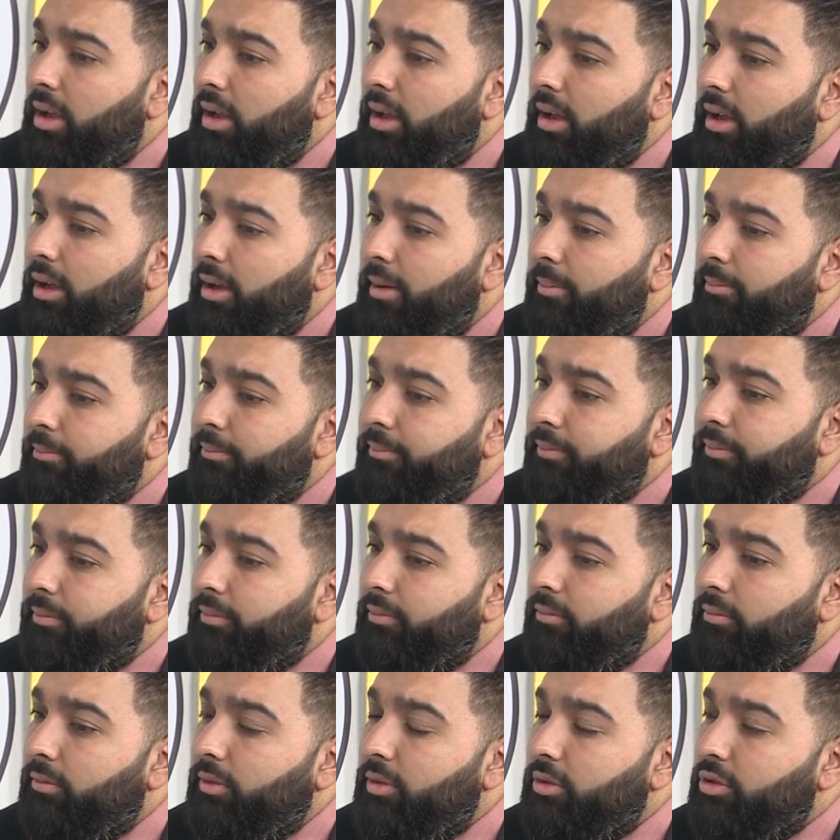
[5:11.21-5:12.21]
Um,
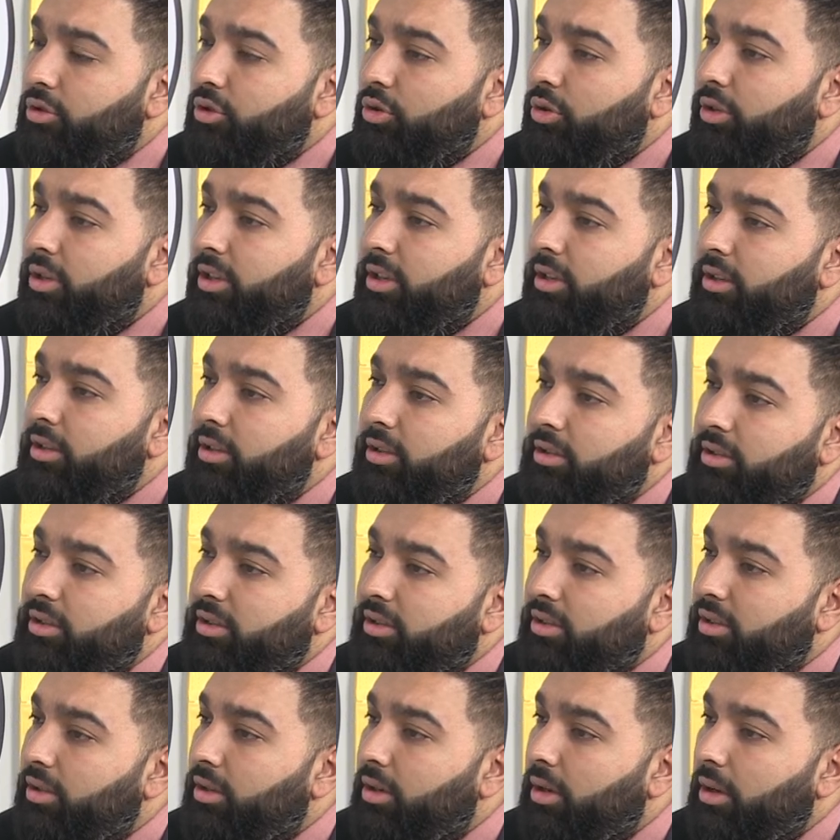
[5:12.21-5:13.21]
should he
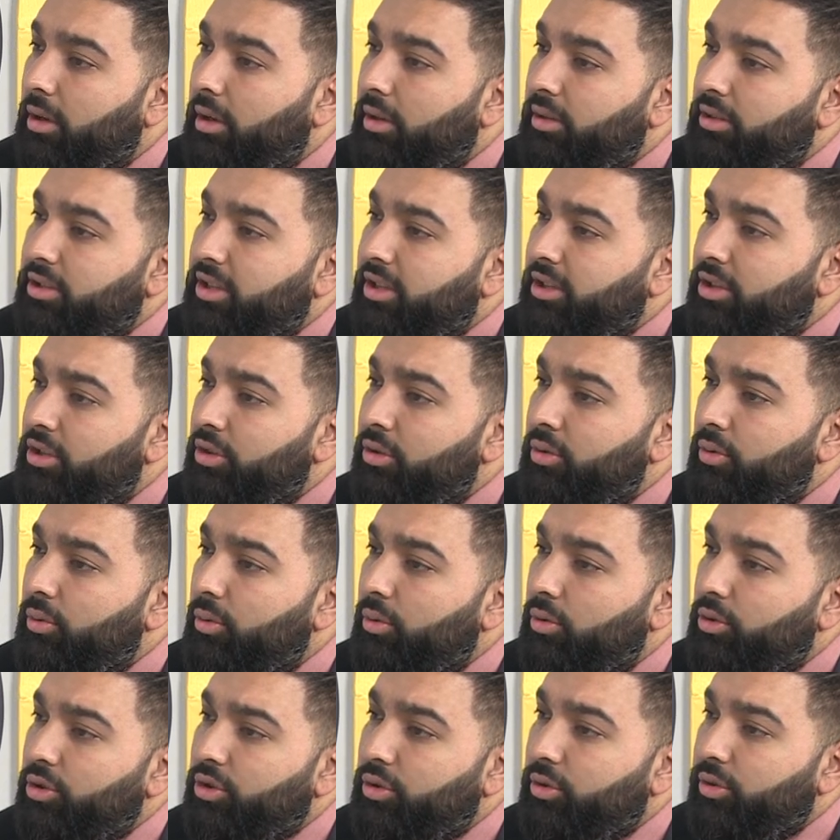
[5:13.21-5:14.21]
just continue
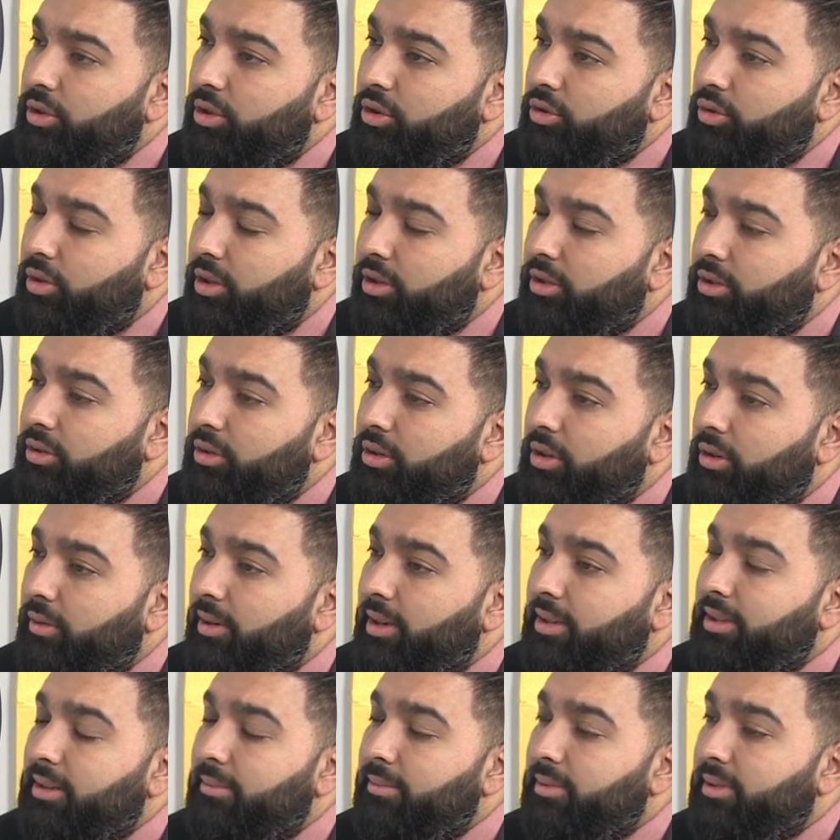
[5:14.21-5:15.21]
or should he try to
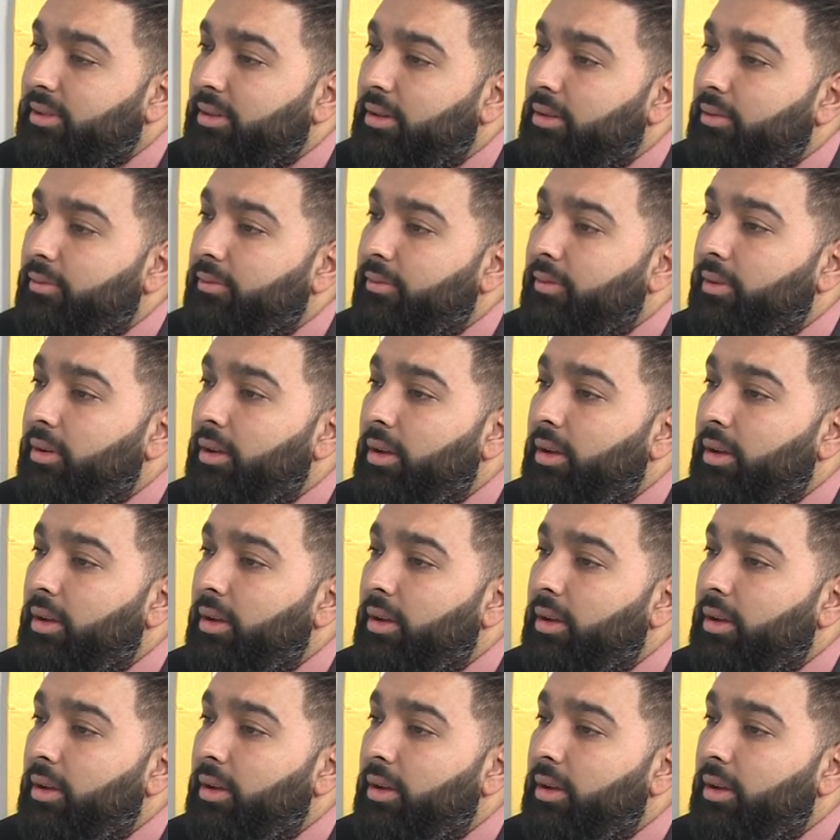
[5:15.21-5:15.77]
correct himself?